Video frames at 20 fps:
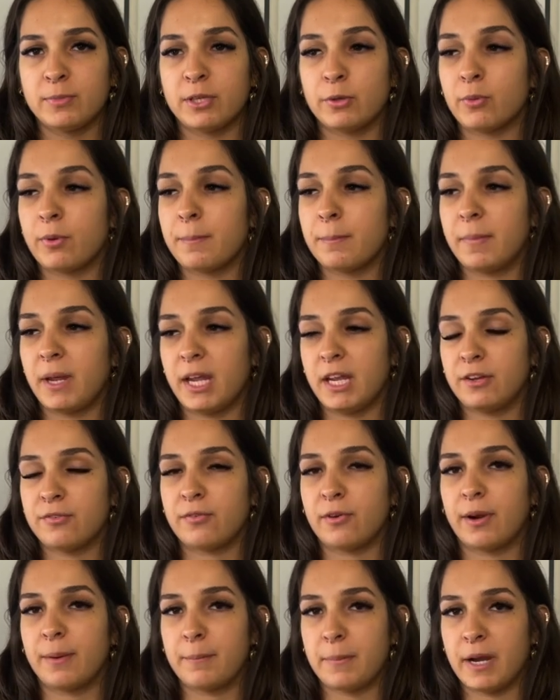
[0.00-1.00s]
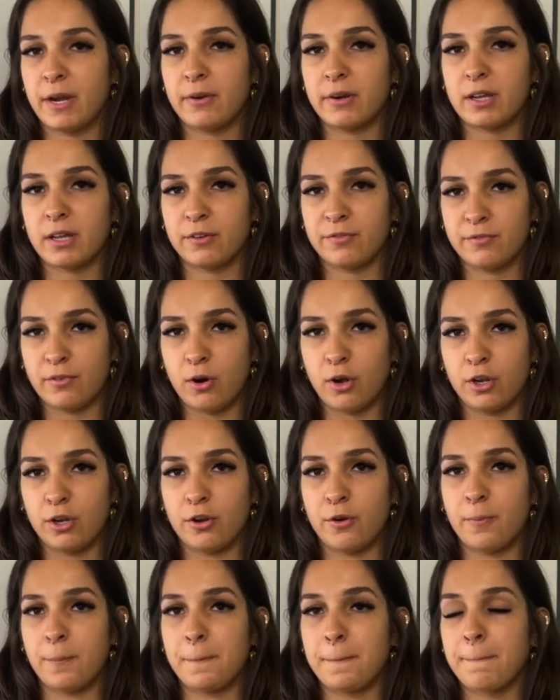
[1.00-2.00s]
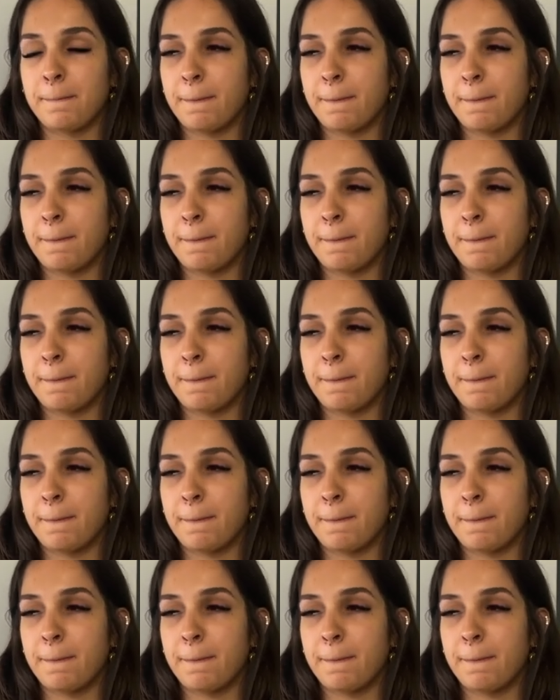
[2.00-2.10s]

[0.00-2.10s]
They were made for American volume.